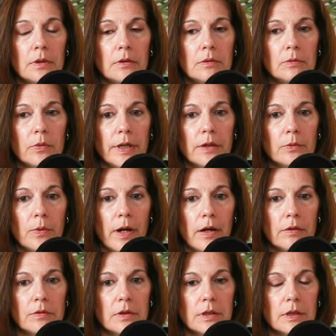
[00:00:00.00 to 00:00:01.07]
right
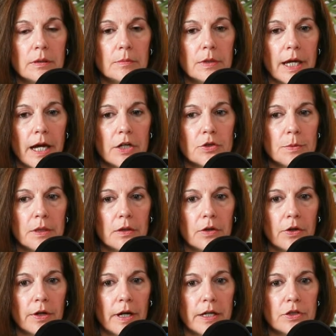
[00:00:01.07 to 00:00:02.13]
around Cashman and
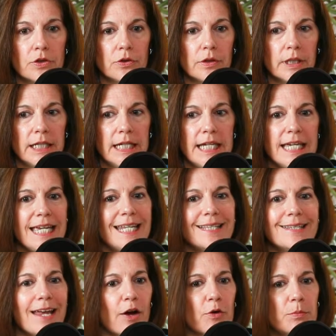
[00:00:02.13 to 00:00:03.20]
Clark High School. It is
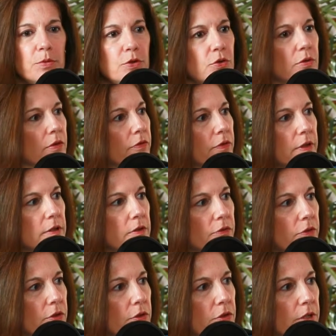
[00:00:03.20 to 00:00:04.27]
now a beautifully
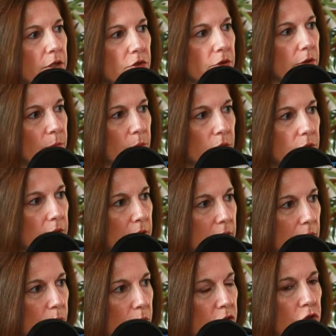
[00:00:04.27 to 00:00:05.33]
diverse Asian
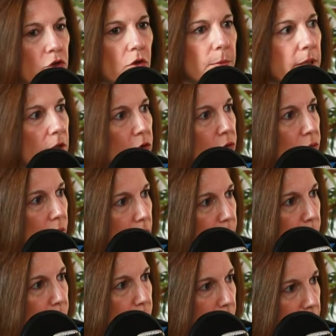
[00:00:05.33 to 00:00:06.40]
community with so many
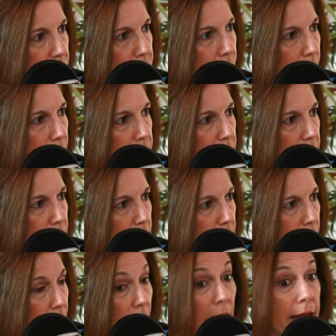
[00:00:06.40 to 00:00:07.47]
incredible restaurants.
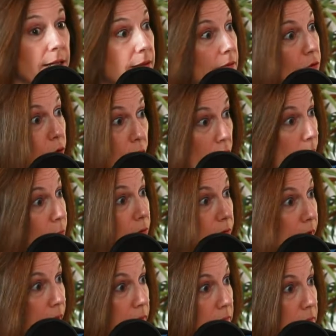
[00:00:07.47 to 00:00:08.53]
I didn't grow up with
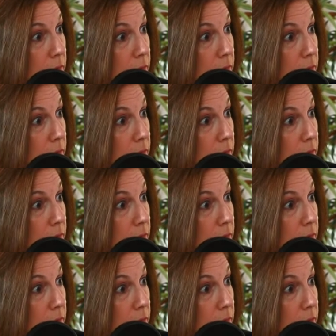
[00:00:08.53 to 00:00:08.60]
that.